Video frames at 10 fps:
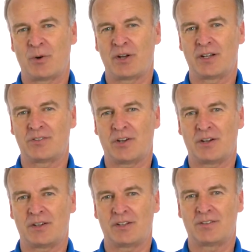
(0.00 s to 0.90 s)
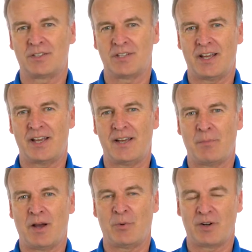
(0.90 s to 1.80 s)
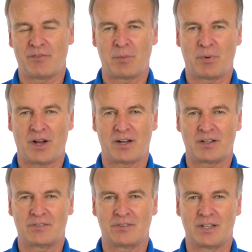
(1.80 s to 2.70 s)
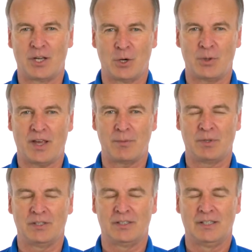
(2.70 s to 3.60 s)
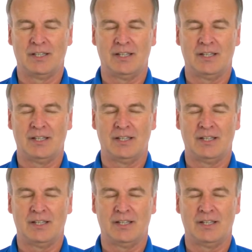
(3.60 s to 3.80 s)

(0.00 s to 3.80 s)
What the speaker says: We're going to talk today about one of our products, the Go Cable.